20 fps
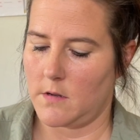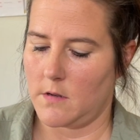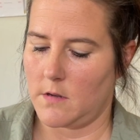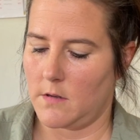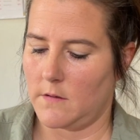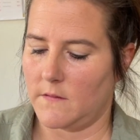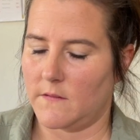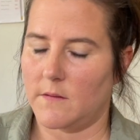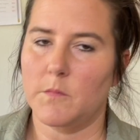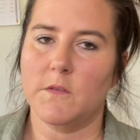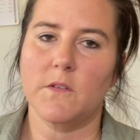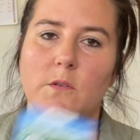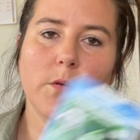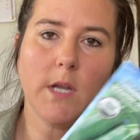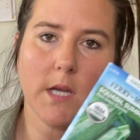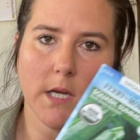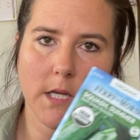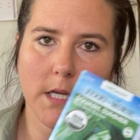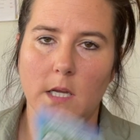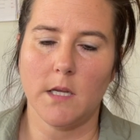some
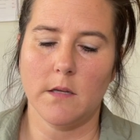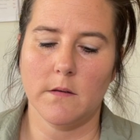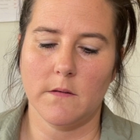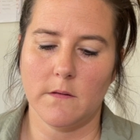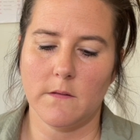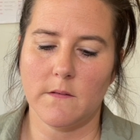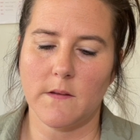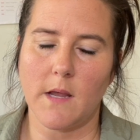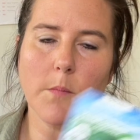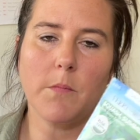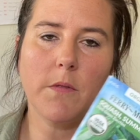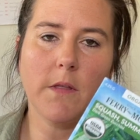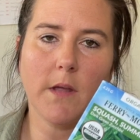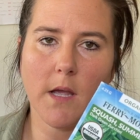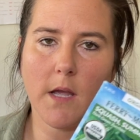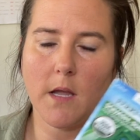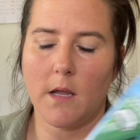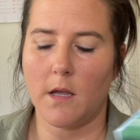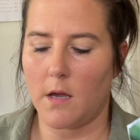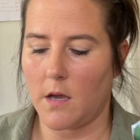zucchini, same
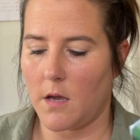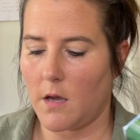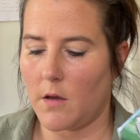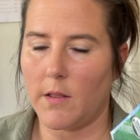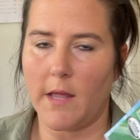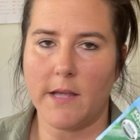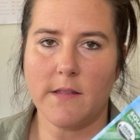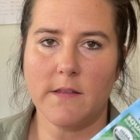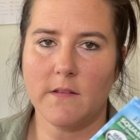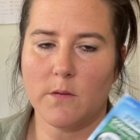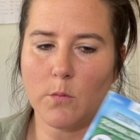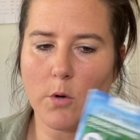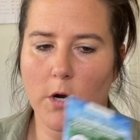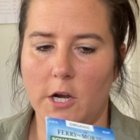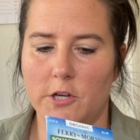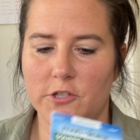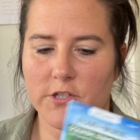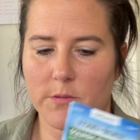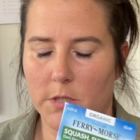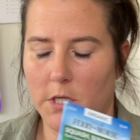thing, like the
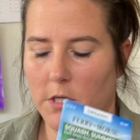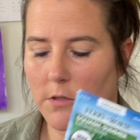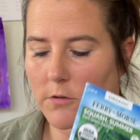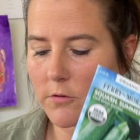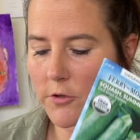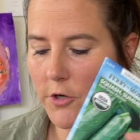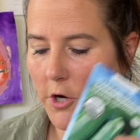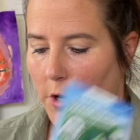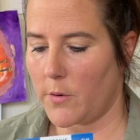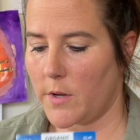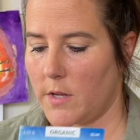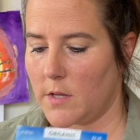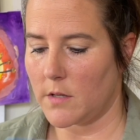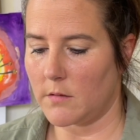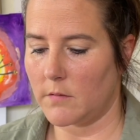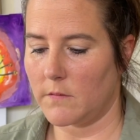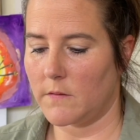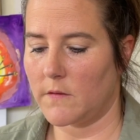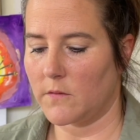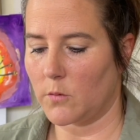squash. I'm gonna grow it
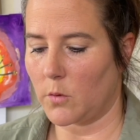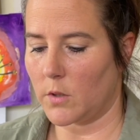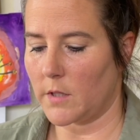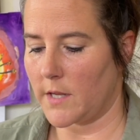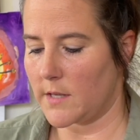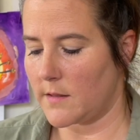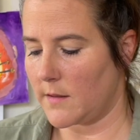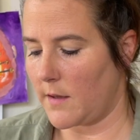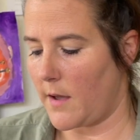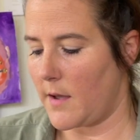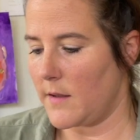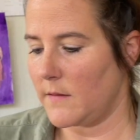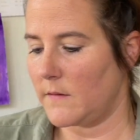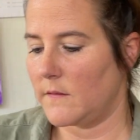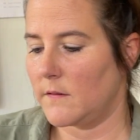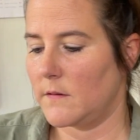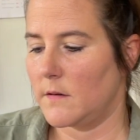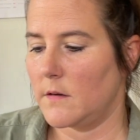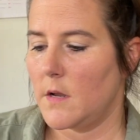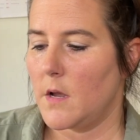and store it like that.
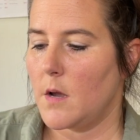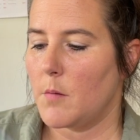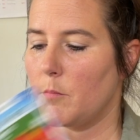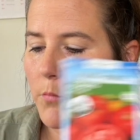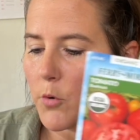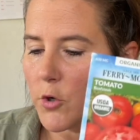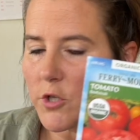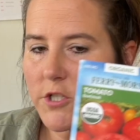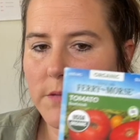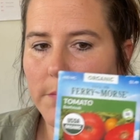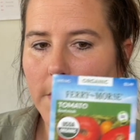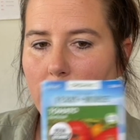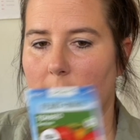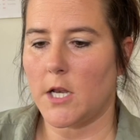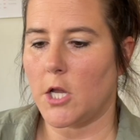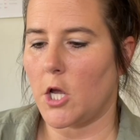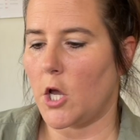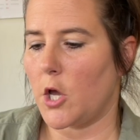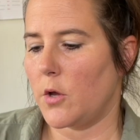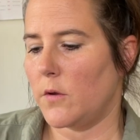More
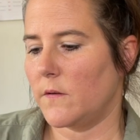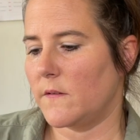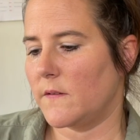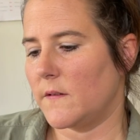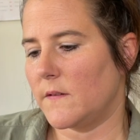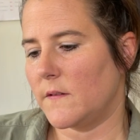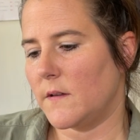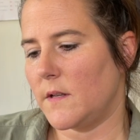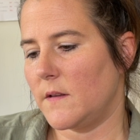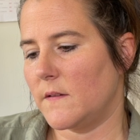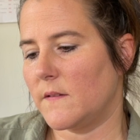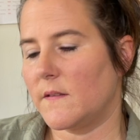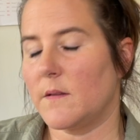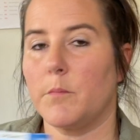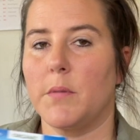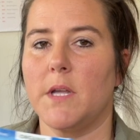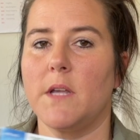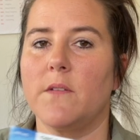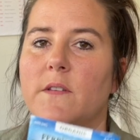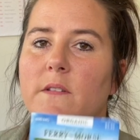tomatoes. This is the
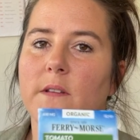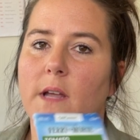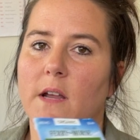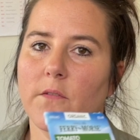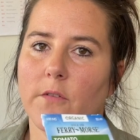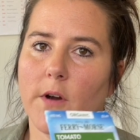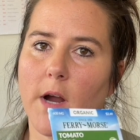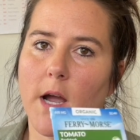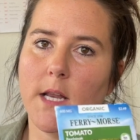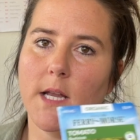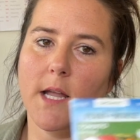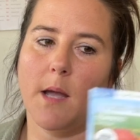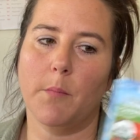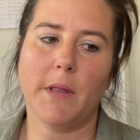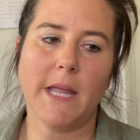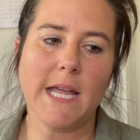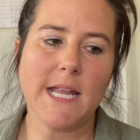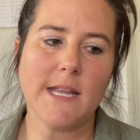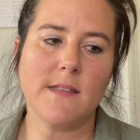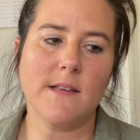beefsteak variety. I
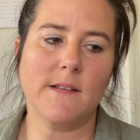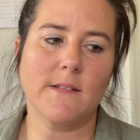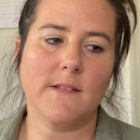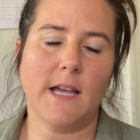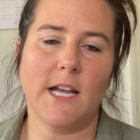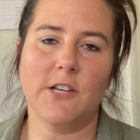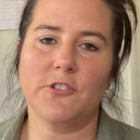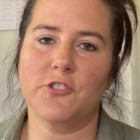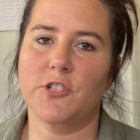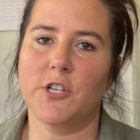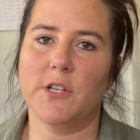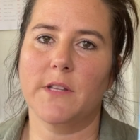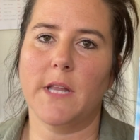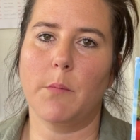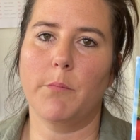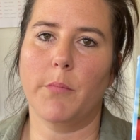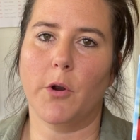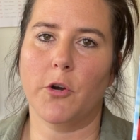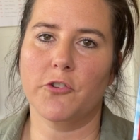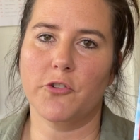planted these last year.
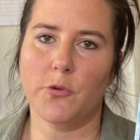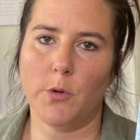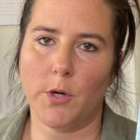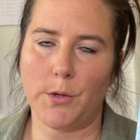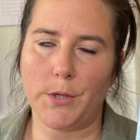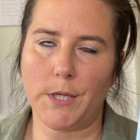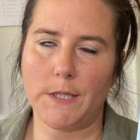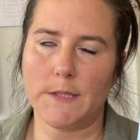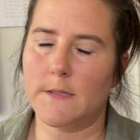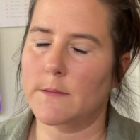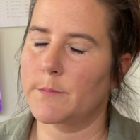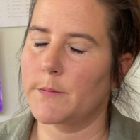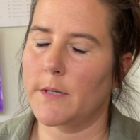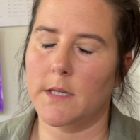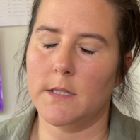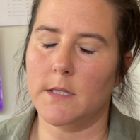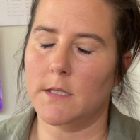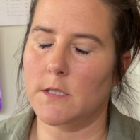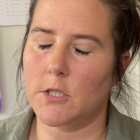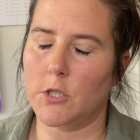They burnt to a crisp.
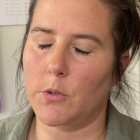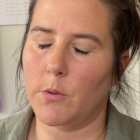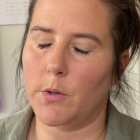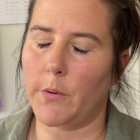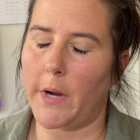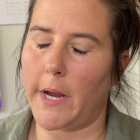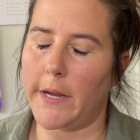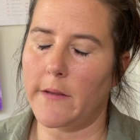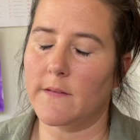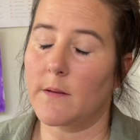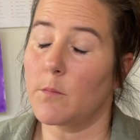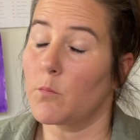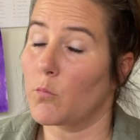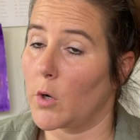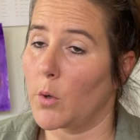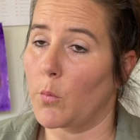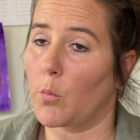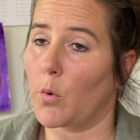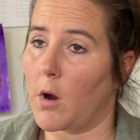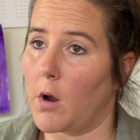I didn't do it right. Something
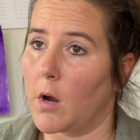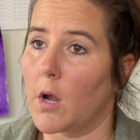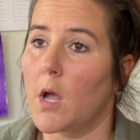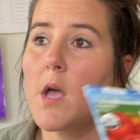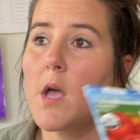went wrong.